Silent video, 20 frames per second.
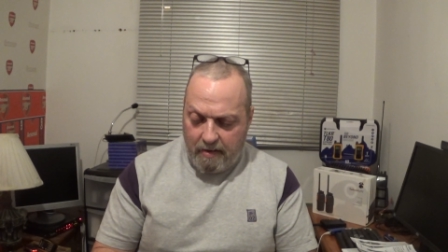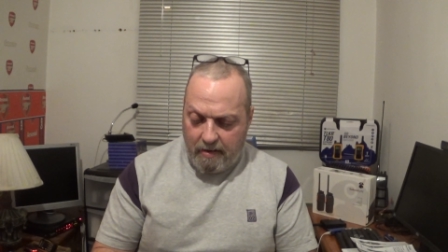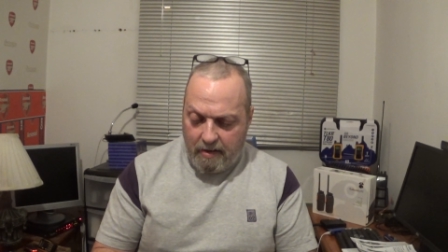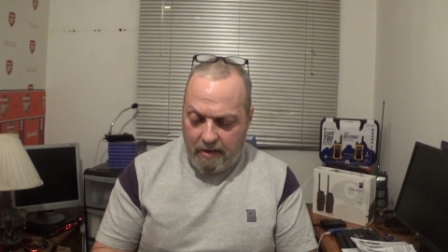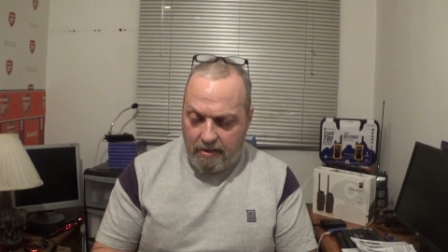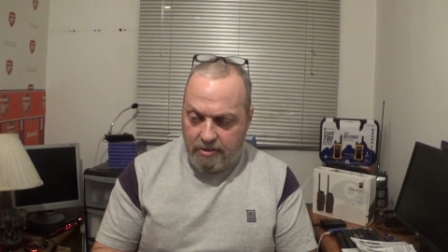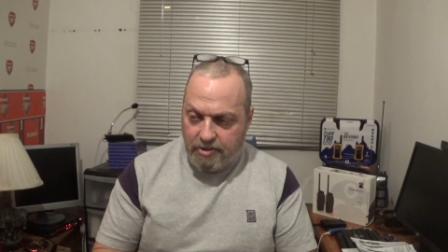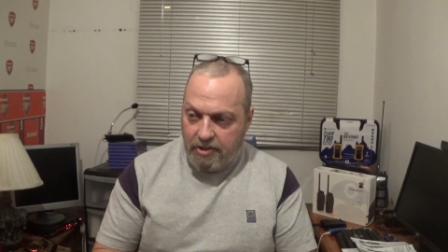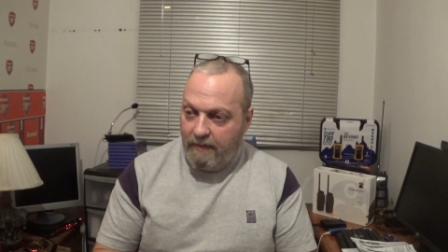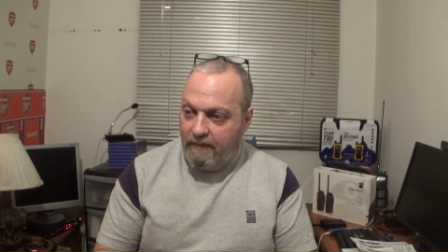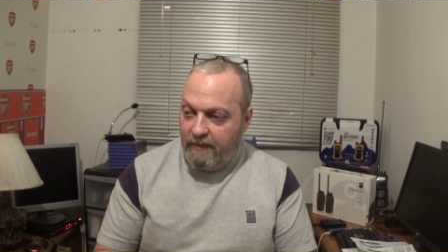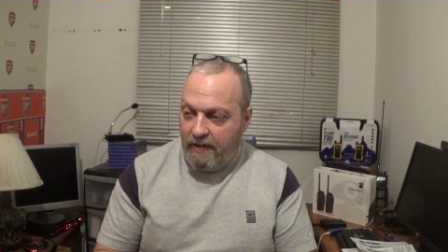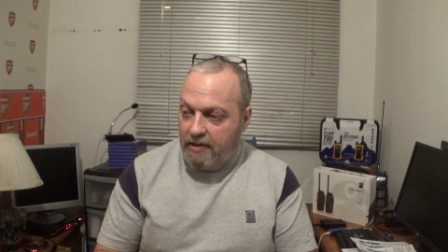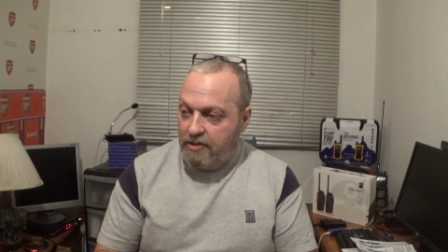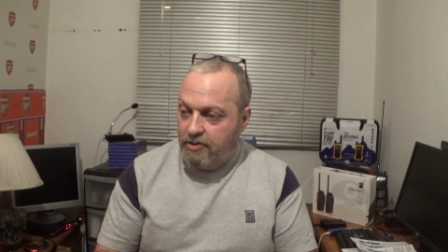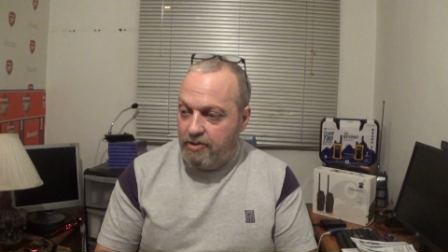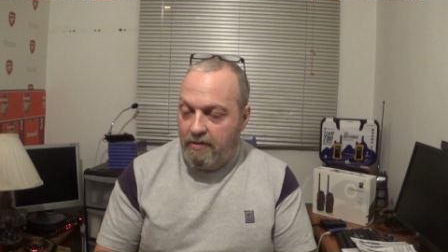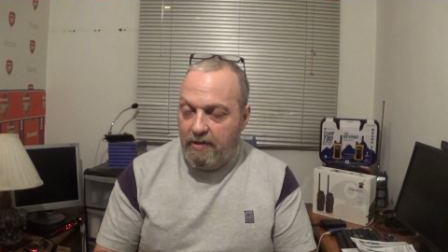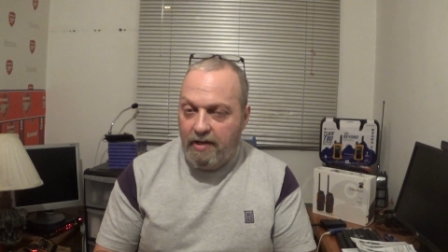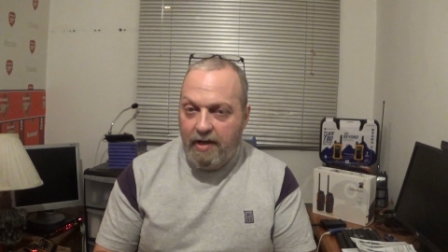Because I've
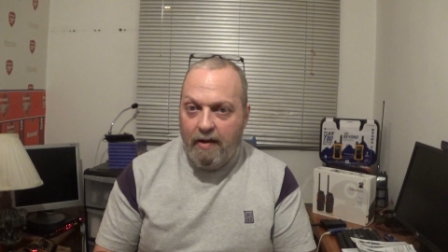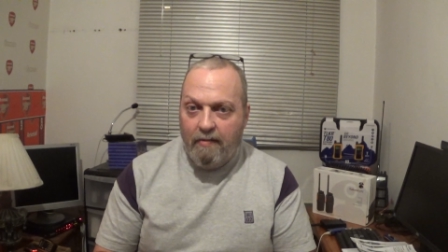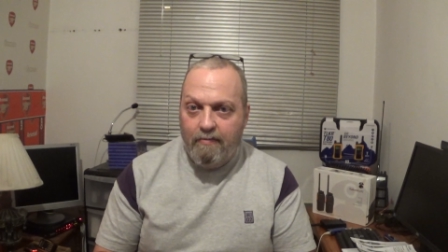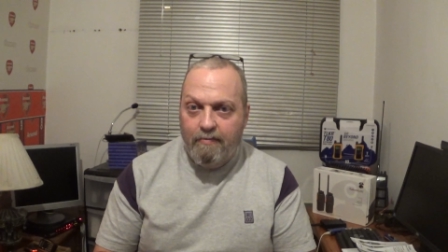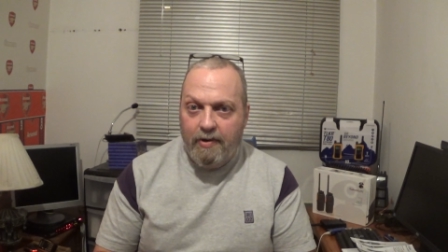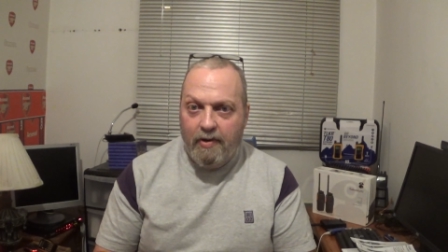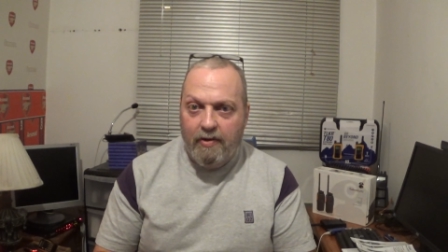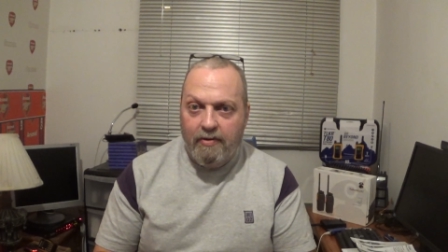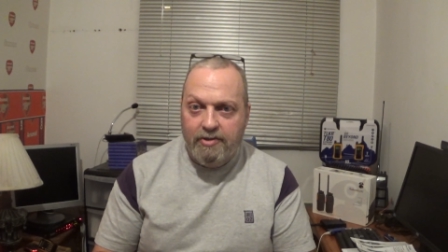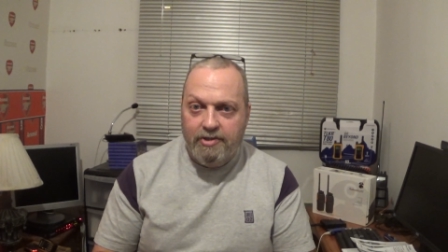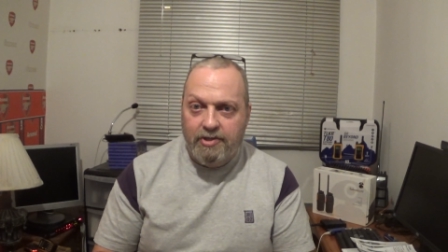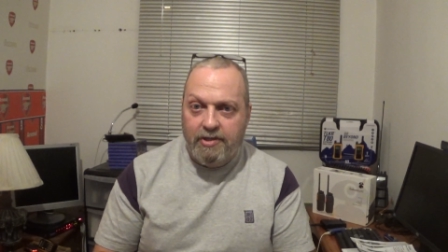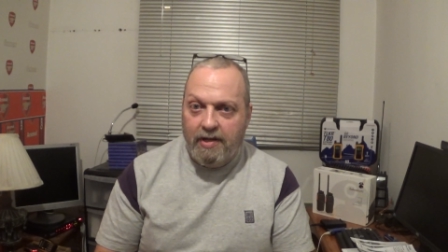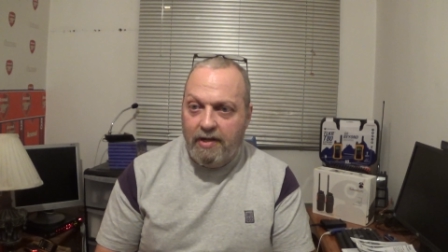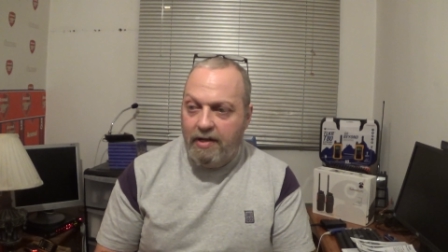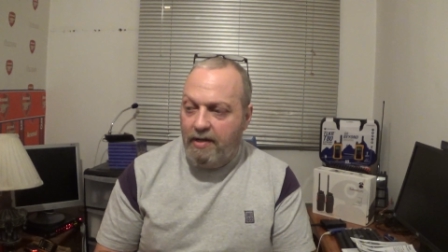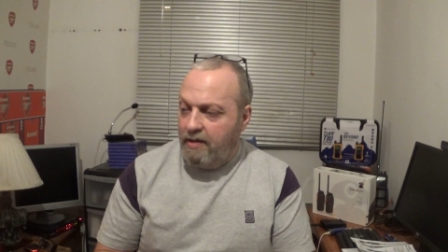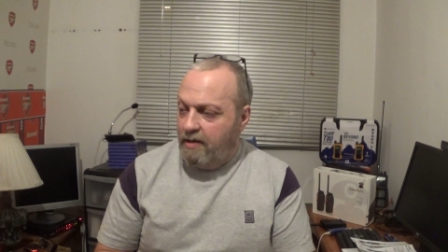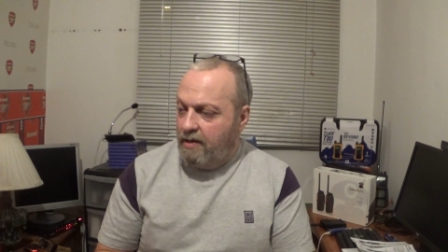literally unboxed it,